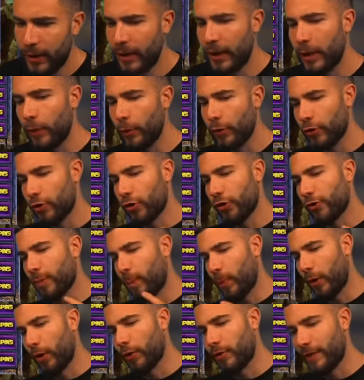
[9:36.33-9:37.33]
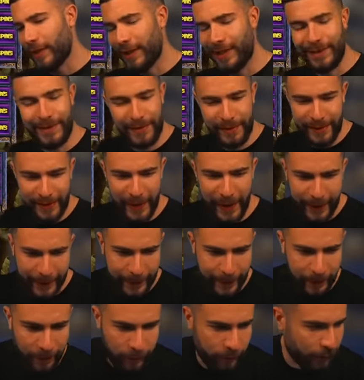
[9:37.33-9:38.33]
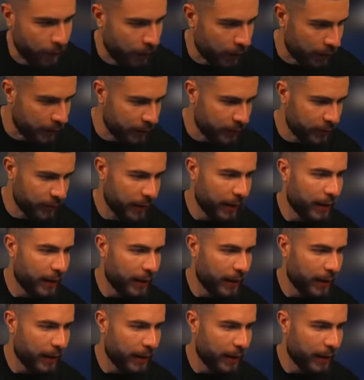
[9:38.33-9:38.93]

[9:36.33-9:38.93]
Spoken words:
He was just plotting his attack in advance.